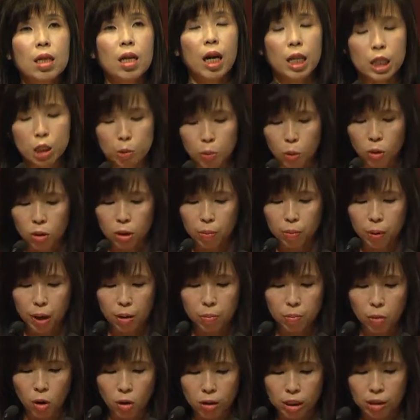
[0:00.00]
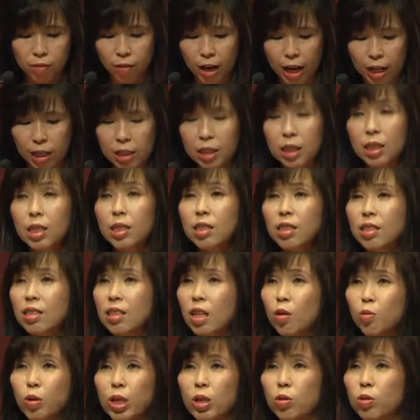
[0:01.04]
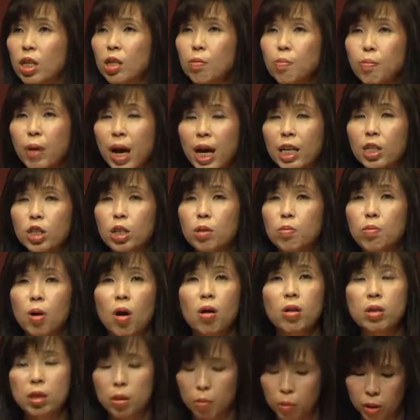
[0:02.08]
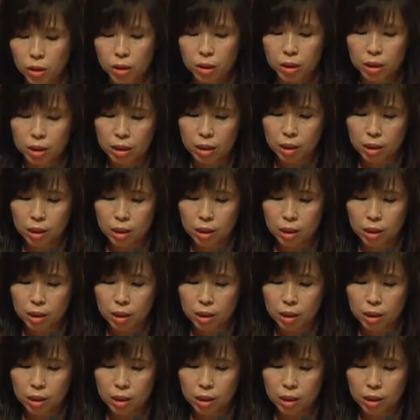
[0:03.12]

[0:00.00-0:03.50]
I spoke about more devices that we could imagine possible,